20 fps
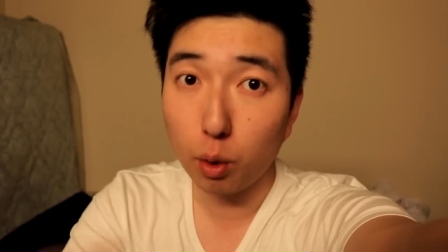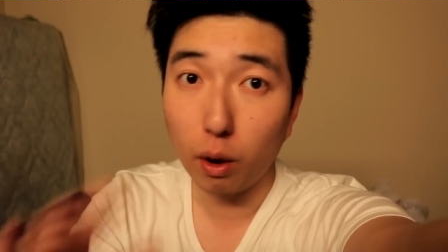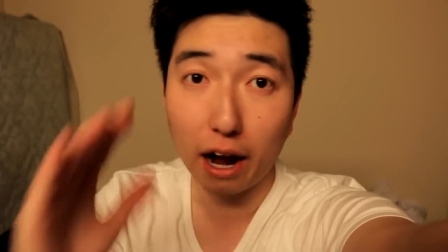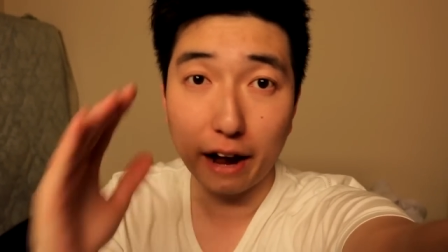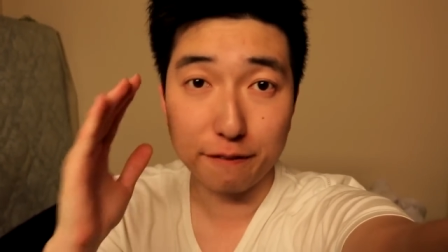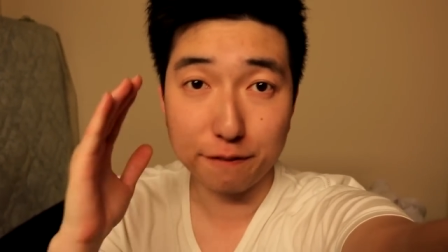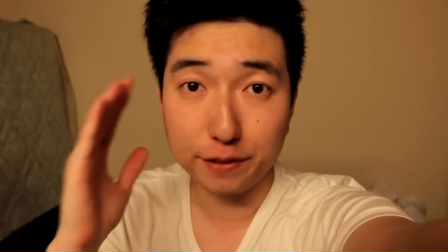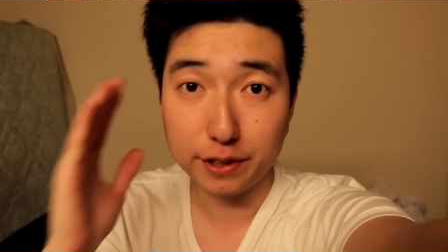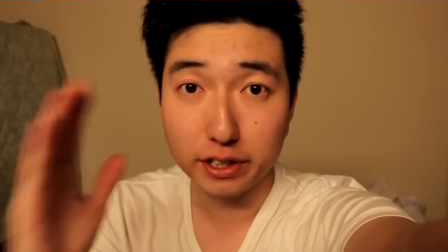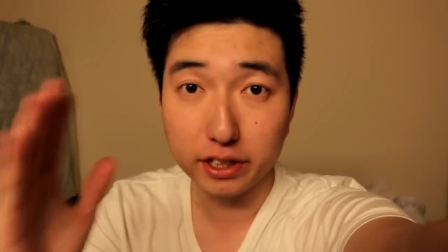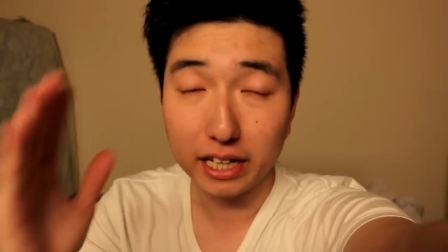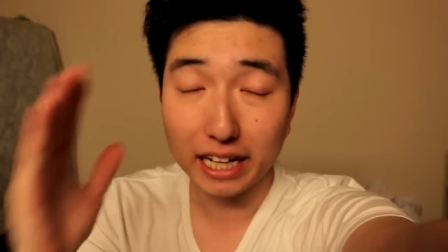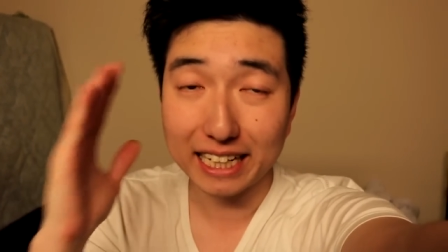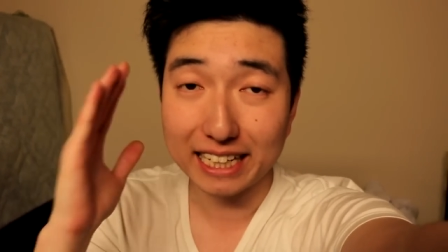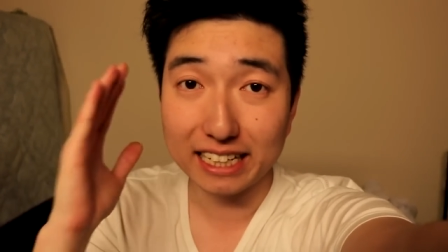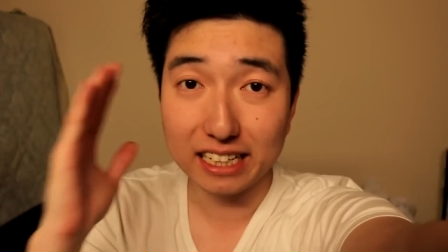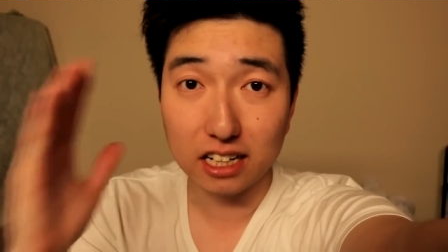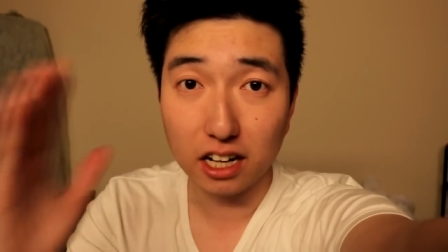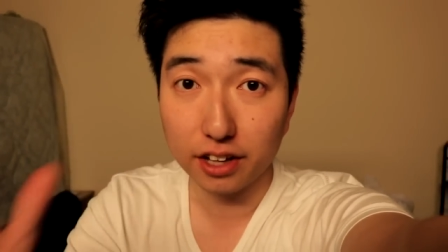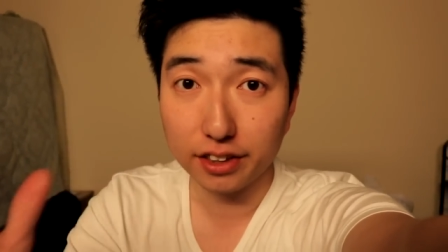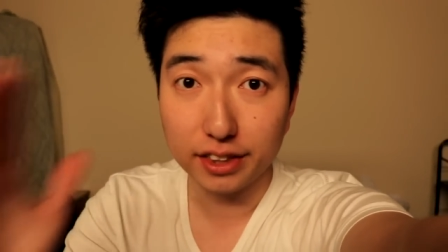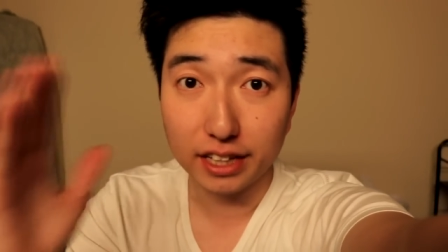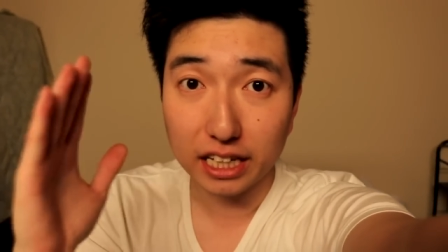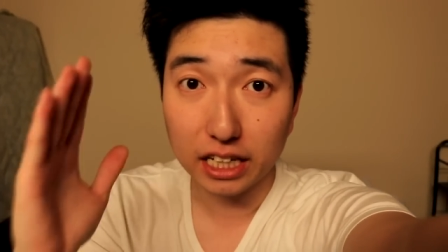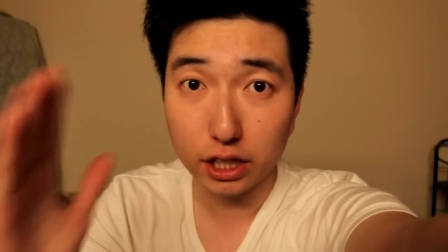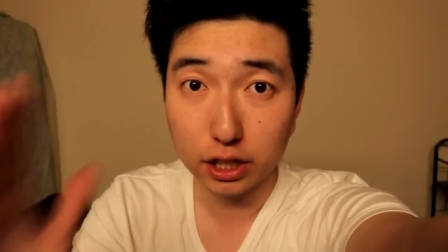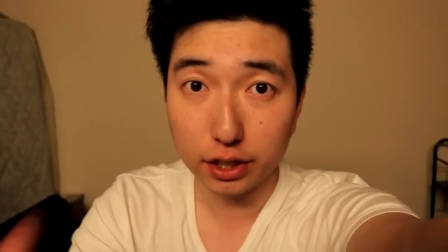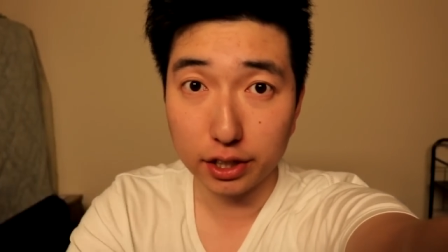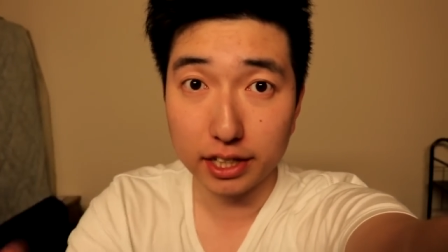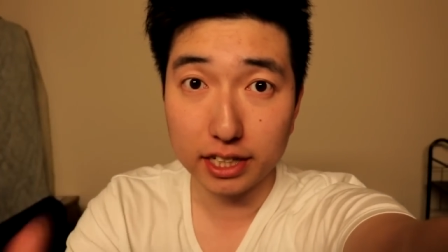I feel like nothing
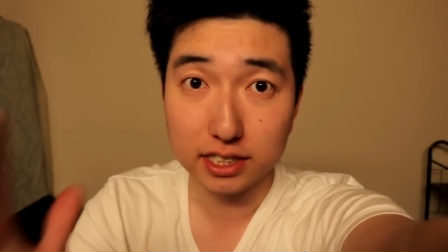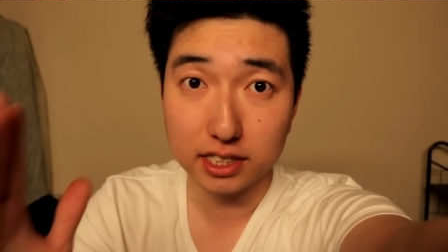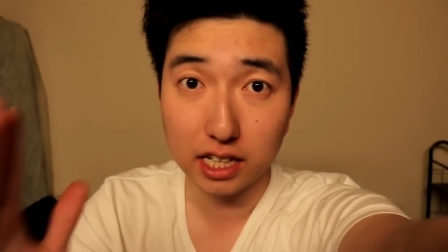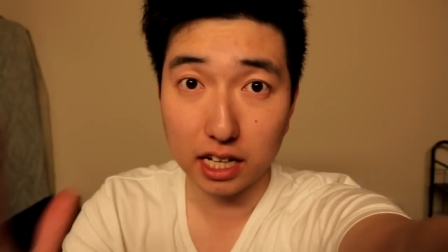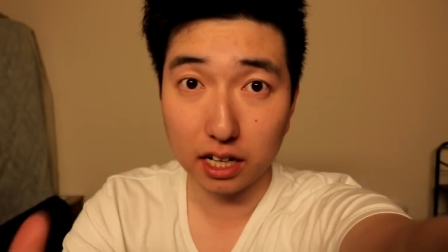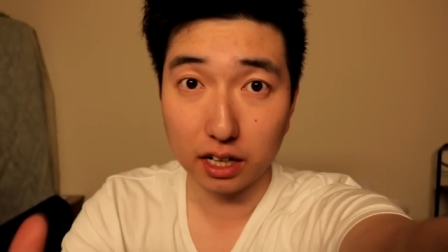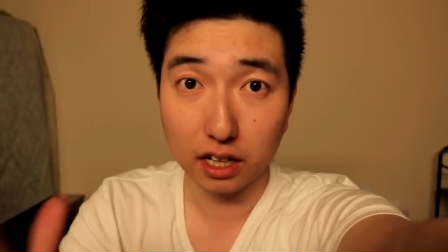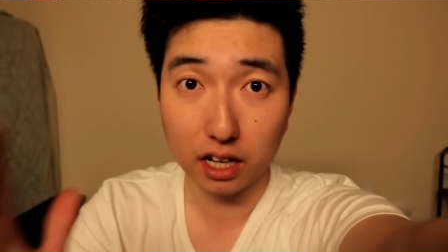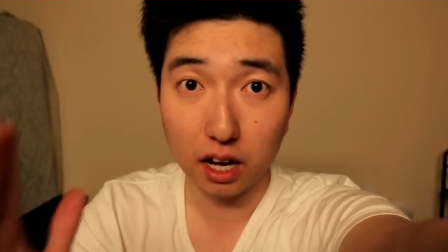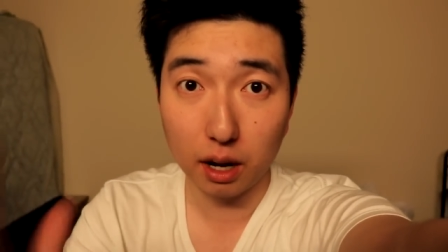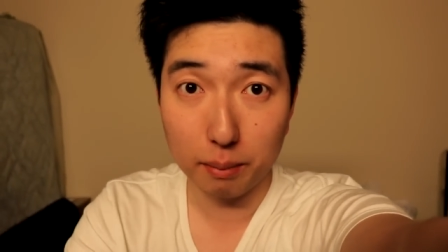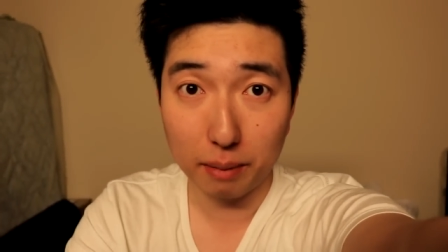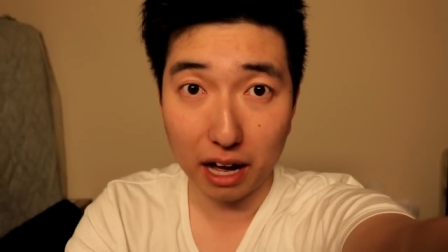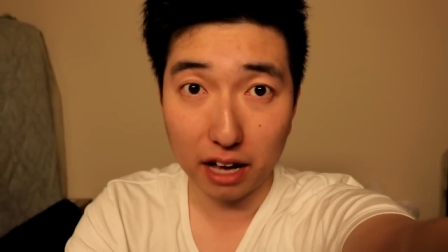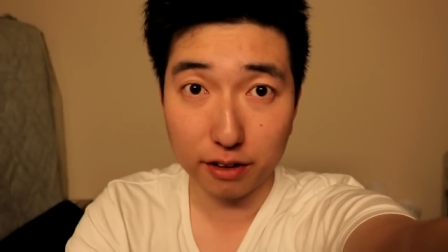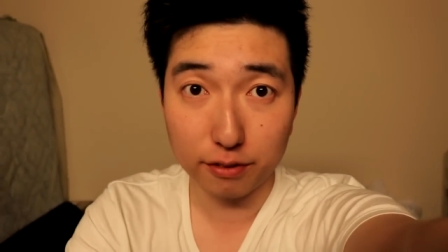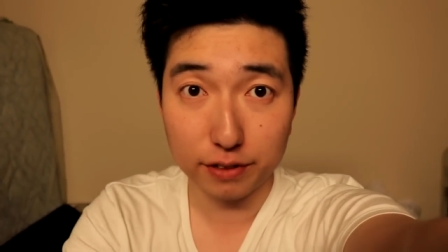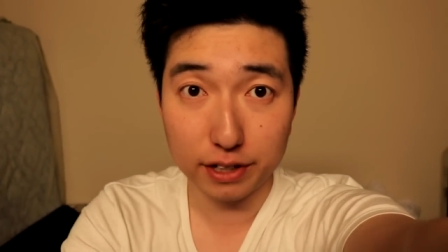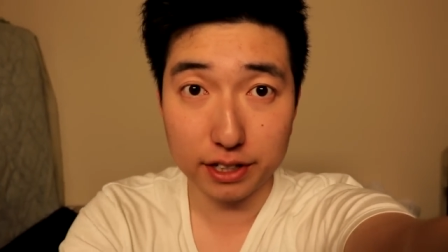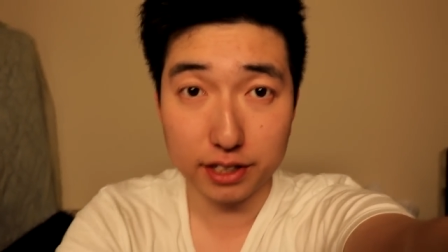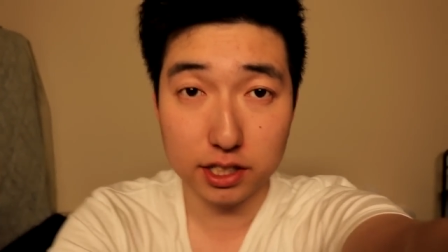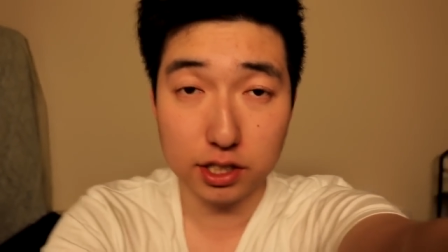good is gonna come out of it.